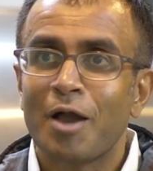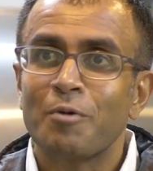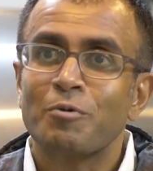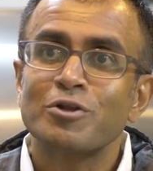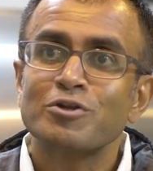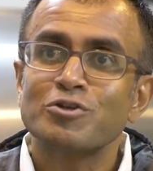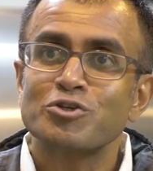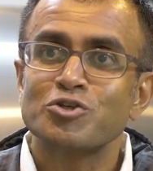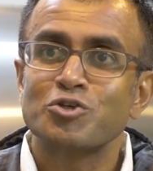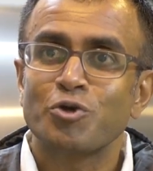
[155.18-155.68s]
I
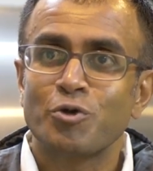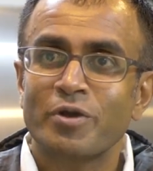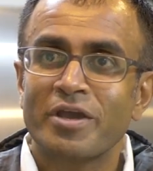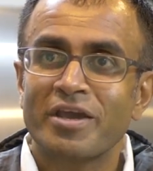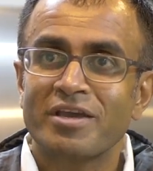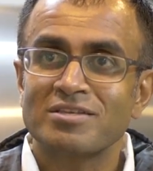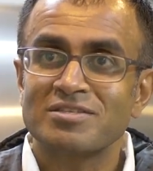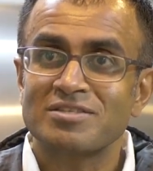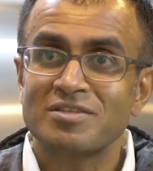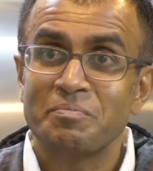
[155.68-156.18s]
wanted to
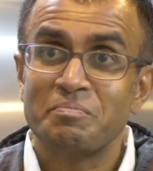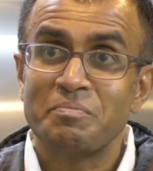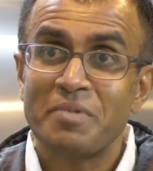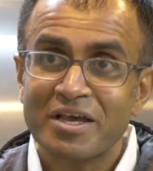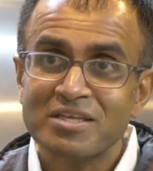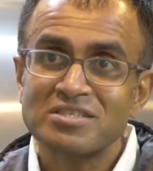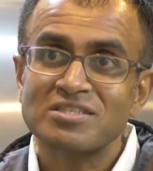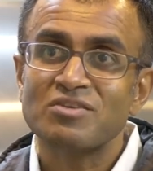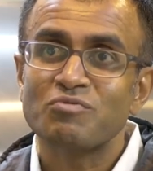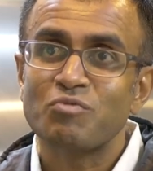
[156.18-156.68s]
showcase the
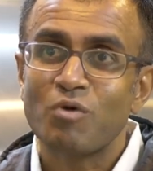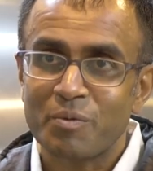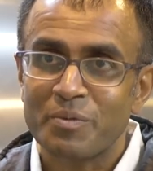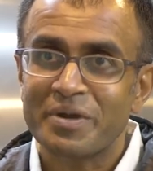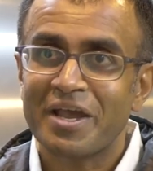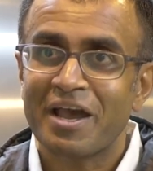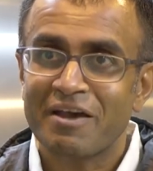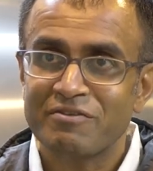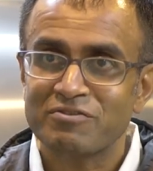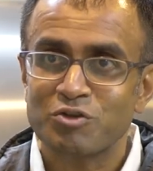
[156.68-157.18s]
best of what
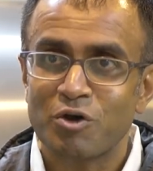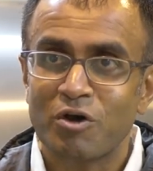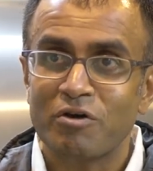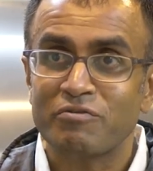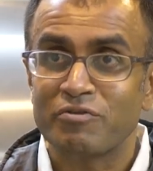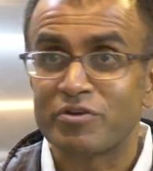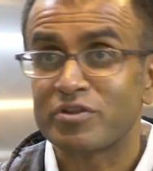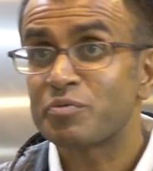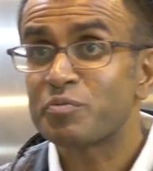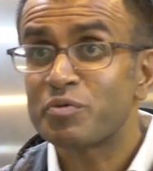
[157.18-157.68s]
we have to
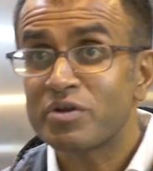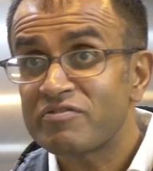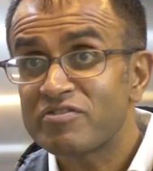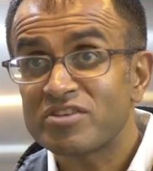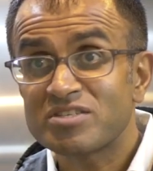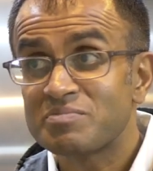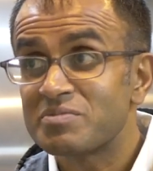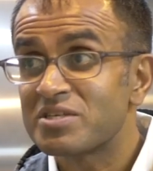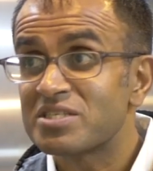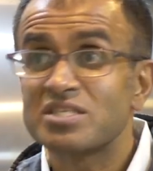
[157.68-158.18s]
offer. In the
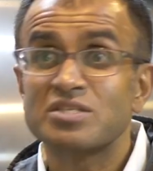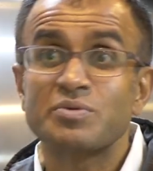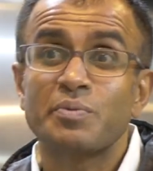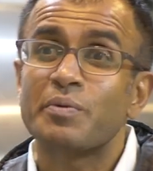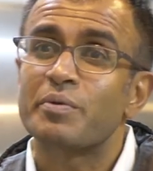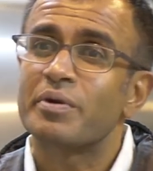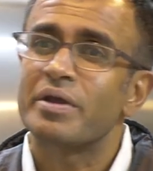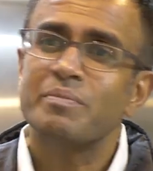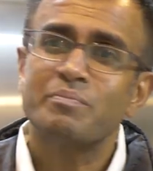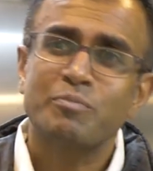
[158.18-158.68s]
previous business,
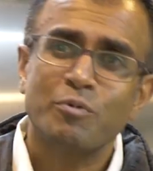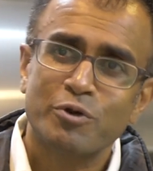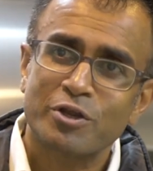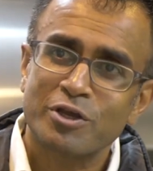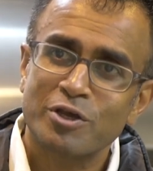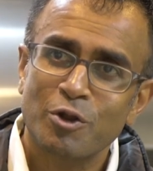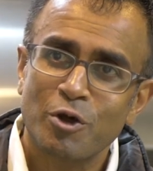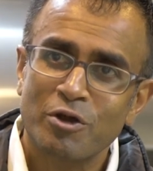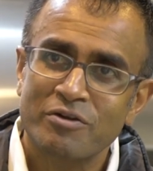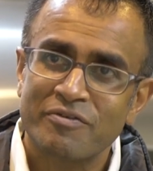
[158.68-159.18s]
we were
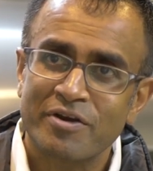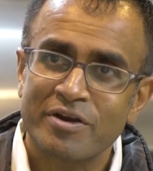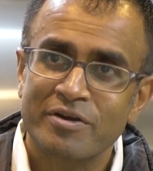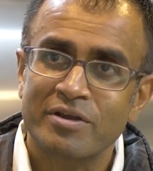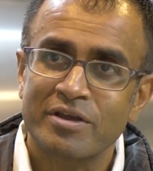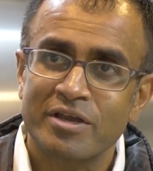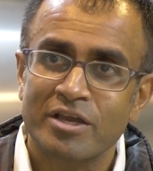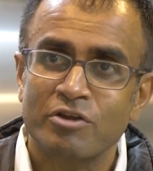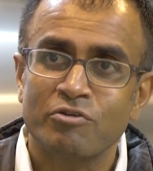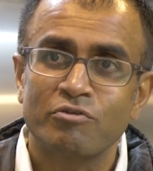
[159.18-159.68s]
importing a lot of our
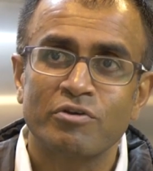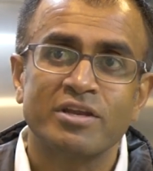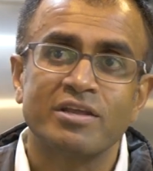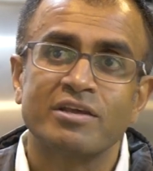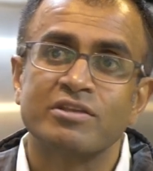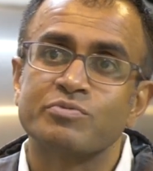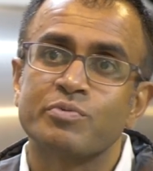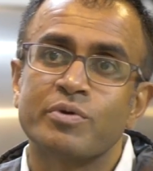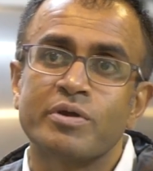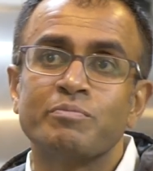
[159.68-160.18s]

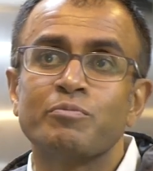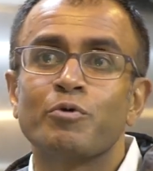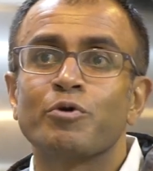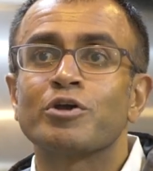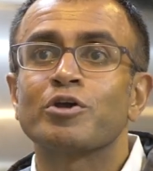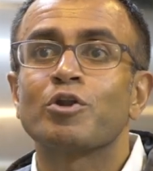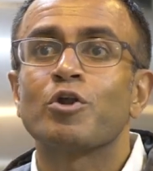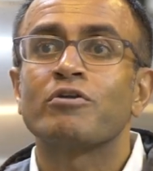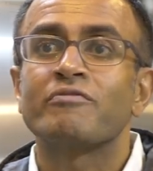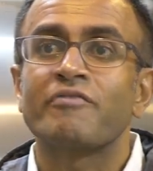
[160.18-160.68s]
ingredients, we were
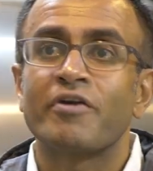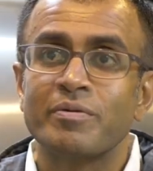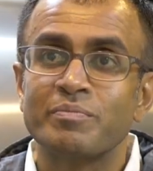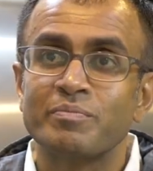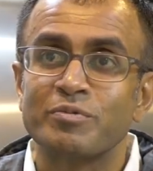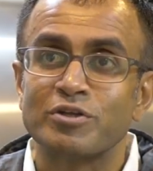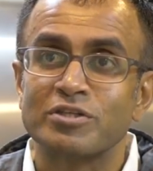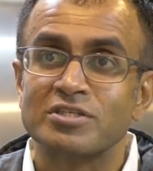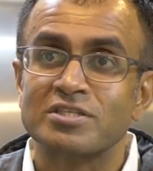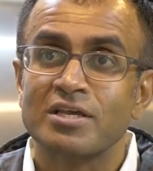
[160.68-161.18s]
importing a lot of our
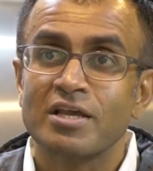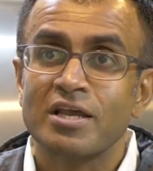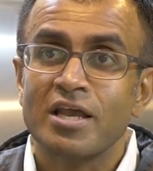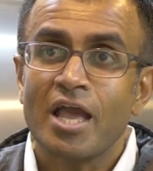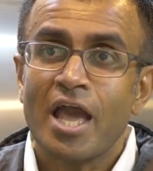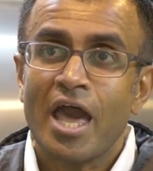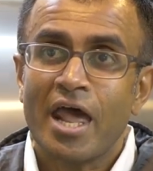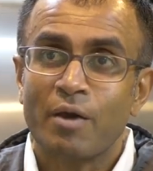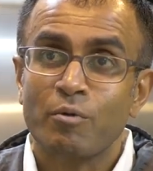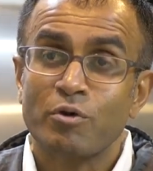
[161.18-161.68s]
inputs.
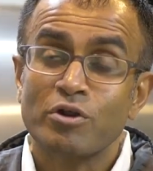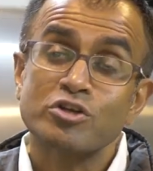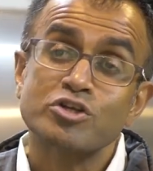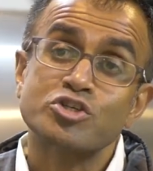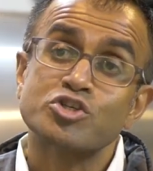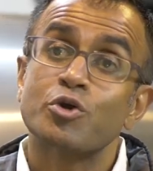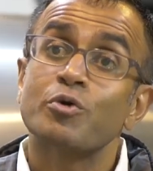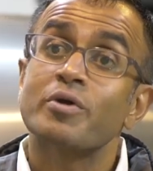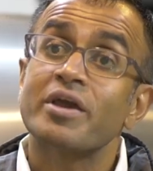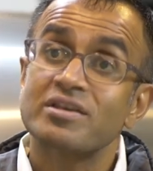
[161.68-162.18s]
And I wanted to
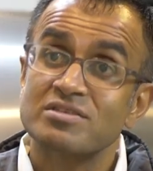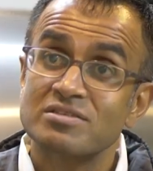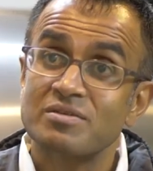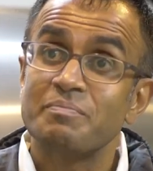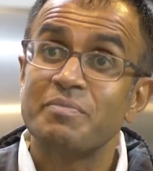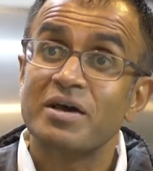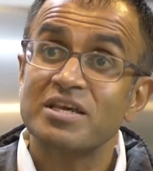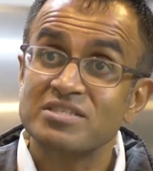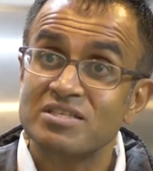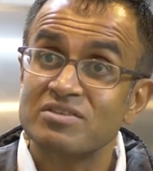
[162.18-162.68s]
showcase the
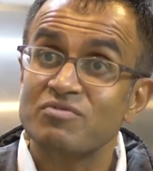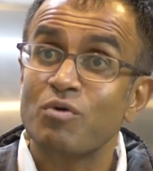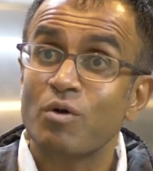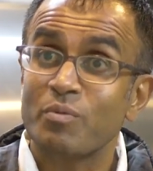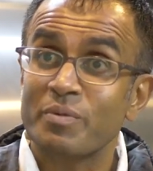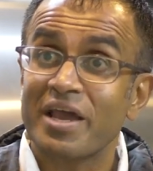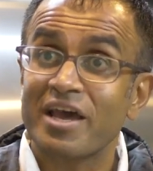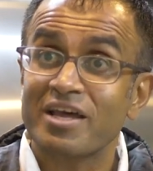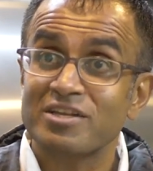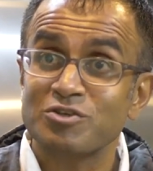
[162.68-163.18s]
best of
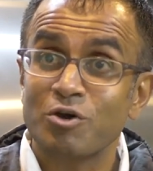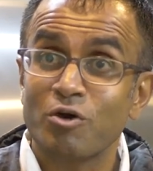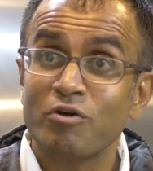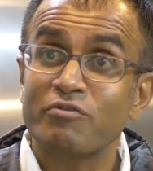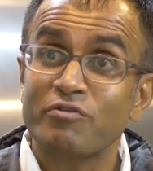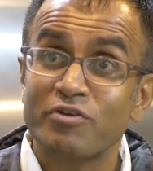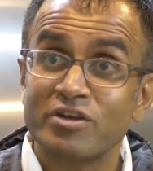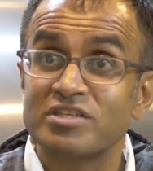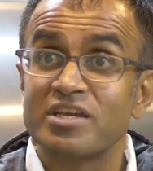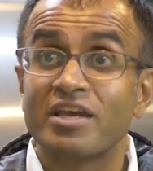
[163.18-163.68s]
what we had to
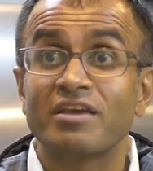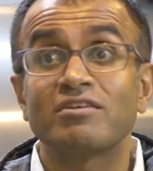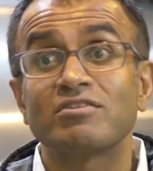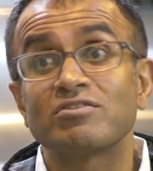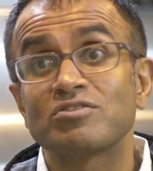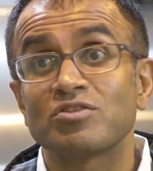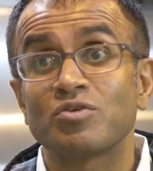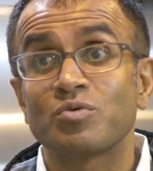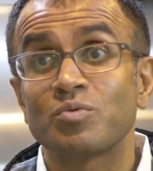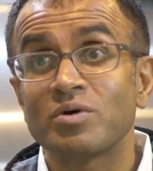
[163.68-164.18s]
offer and take
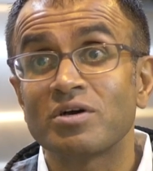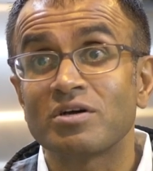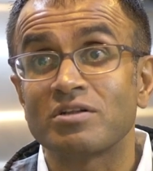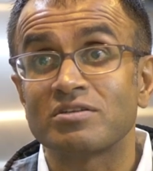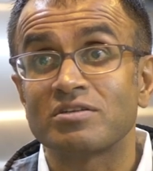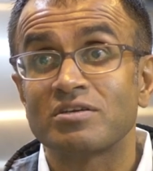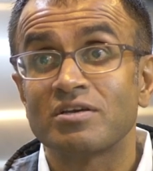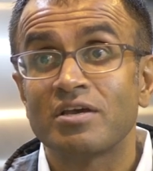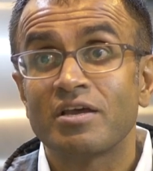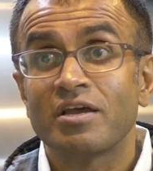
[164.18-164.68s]
it to the
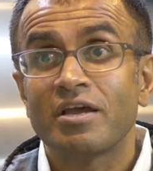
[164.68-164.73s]
world.